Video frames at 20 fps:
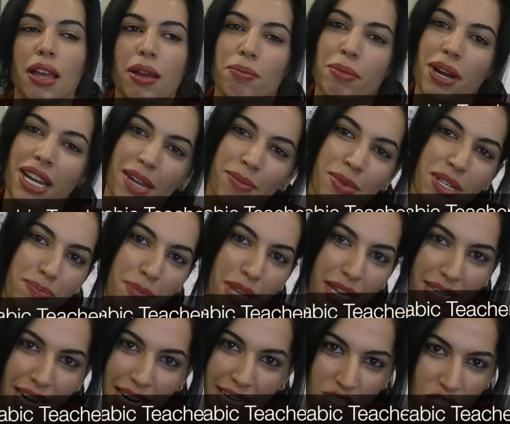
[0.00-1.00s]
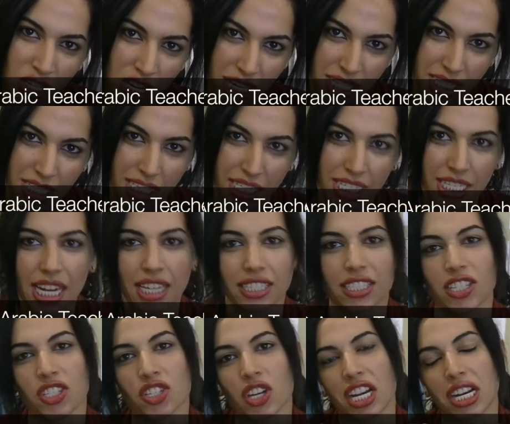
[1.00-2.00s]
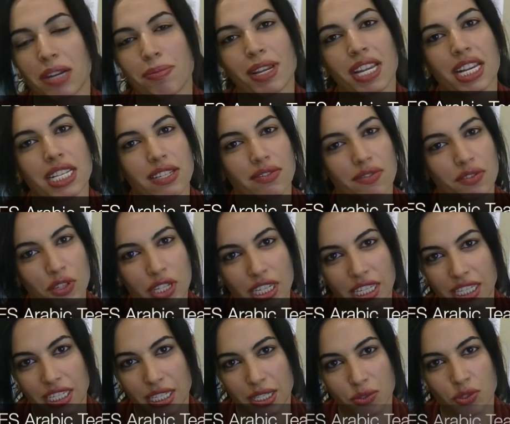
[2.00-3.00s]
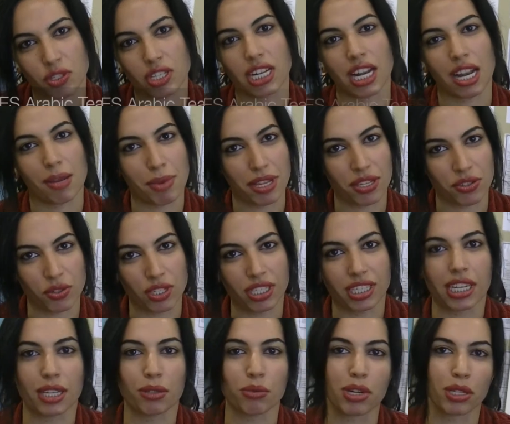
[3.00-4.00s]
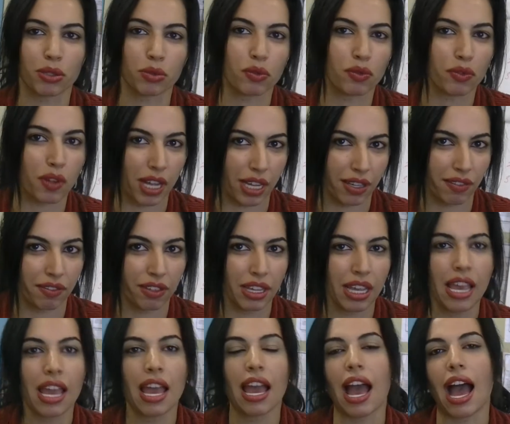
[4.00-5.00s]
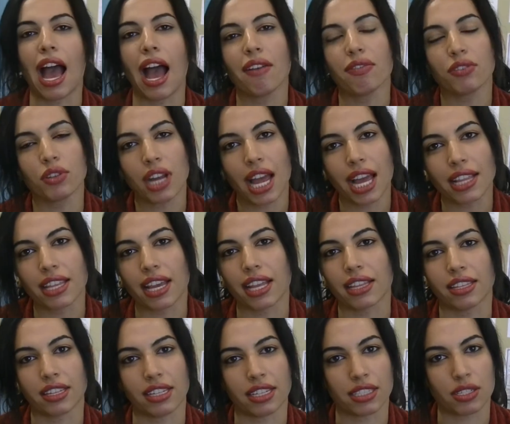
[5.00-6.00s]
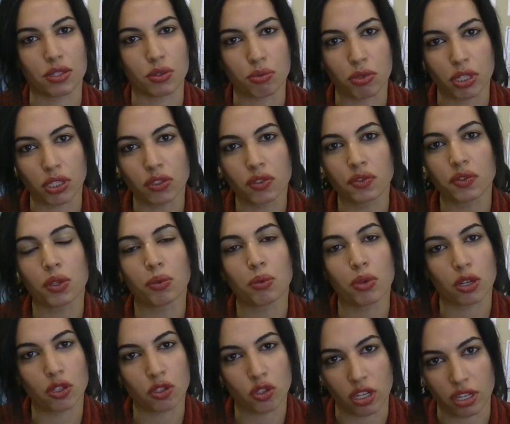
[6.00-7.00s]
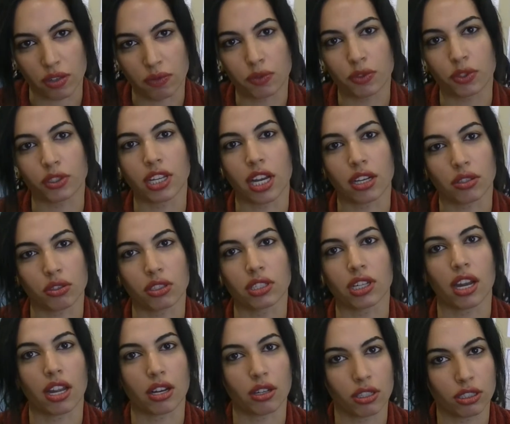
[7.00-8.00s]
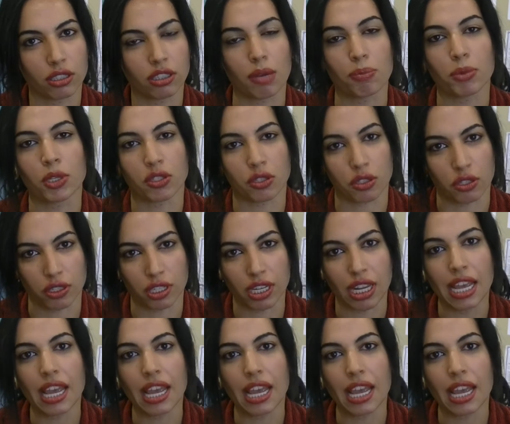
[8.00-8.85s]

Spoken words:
My name is Berna Hijazi and I teach Arabic as a foreign language in elementary grade 1-5. After attending this wonderful workshop for Dr. Carol Commodore,